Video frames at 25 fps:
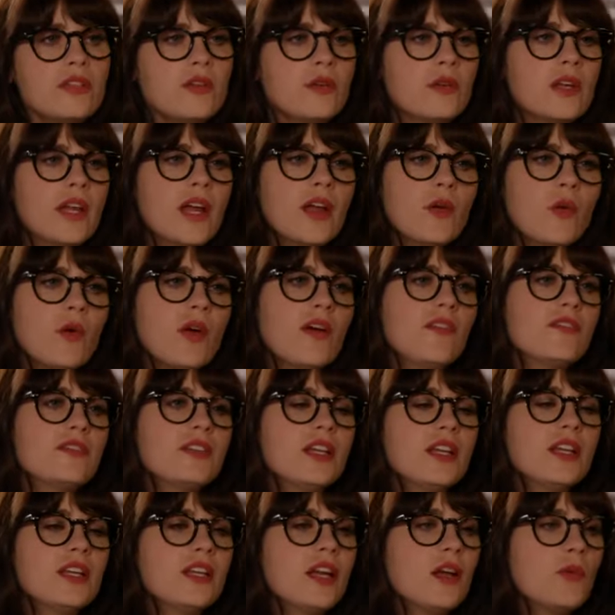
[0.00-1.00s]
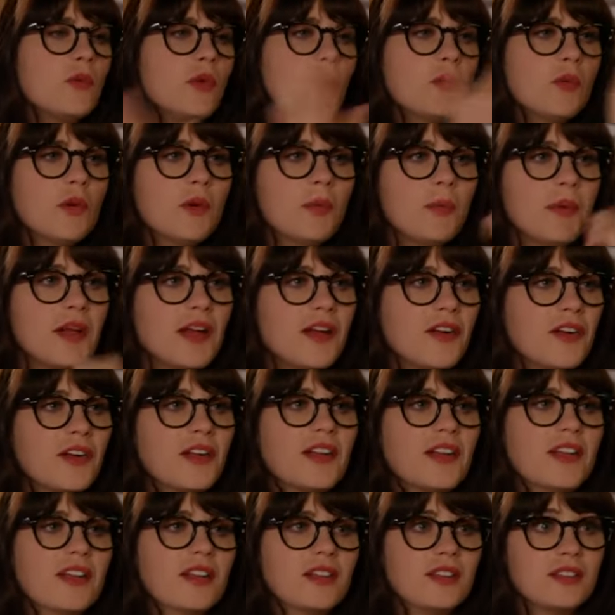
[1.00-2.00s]
No, it's okay, we'll have date night when we're
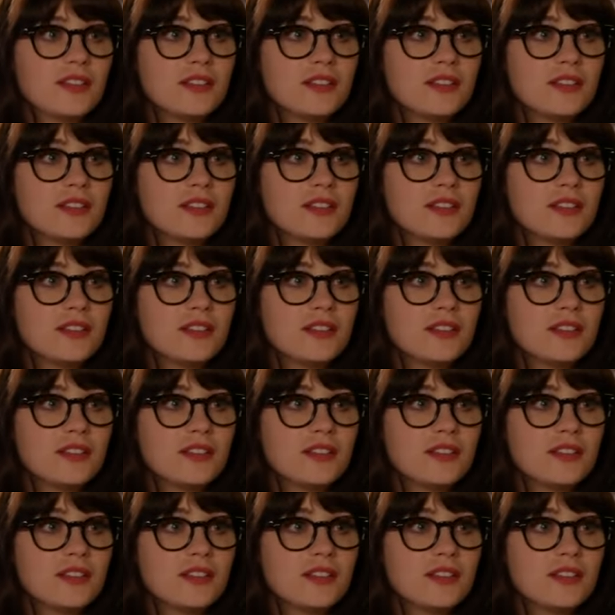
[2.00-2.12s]
married.